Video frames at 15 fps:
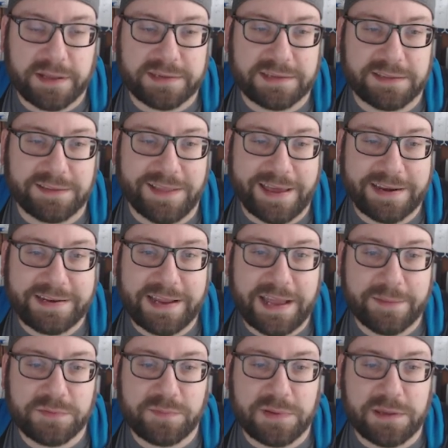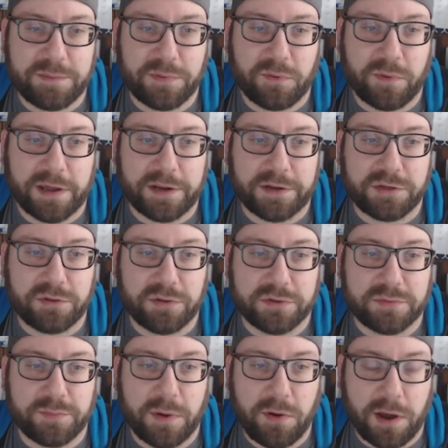Because a lot of times people want to do
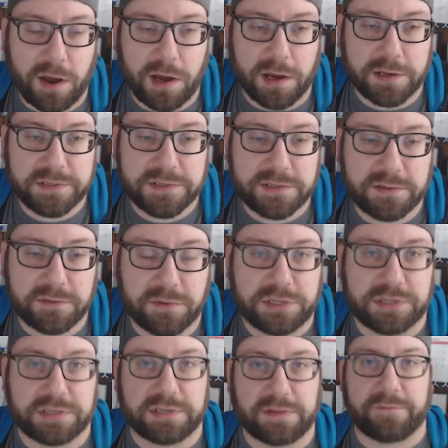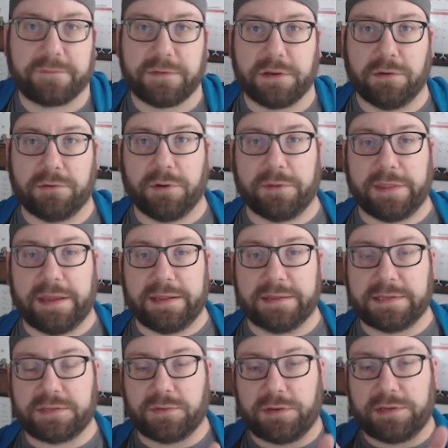those Mohawks, which is, if you don't know what that
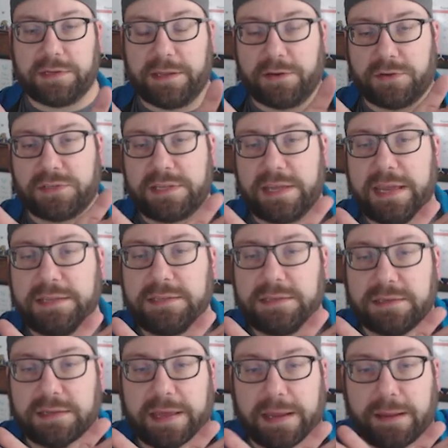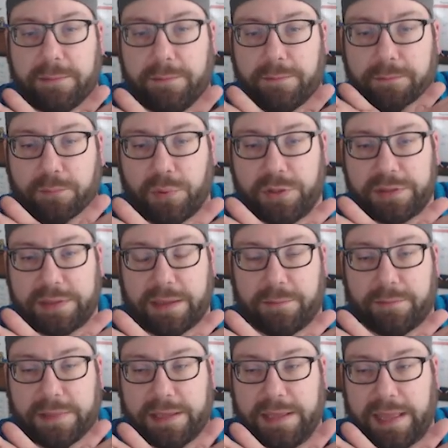is, that's when you take your skates and kind of put
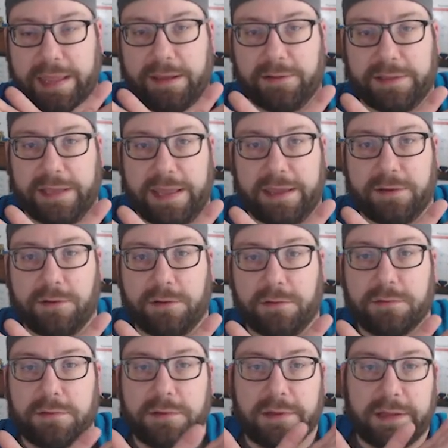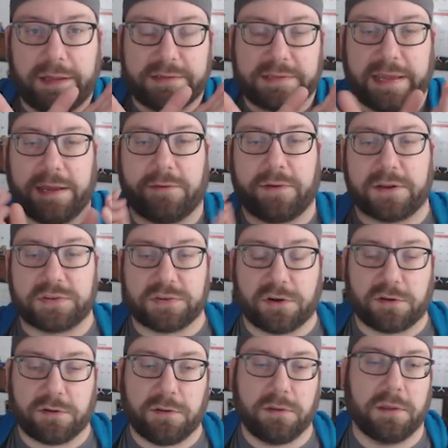them like ankle to ankle and skate around a
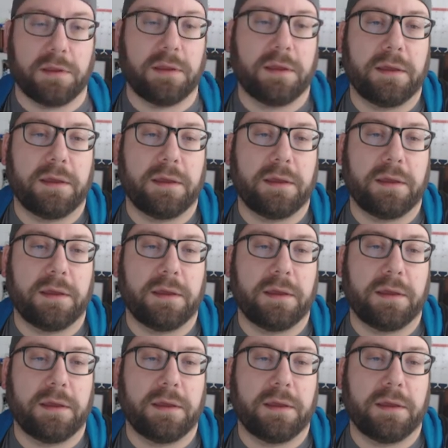circle.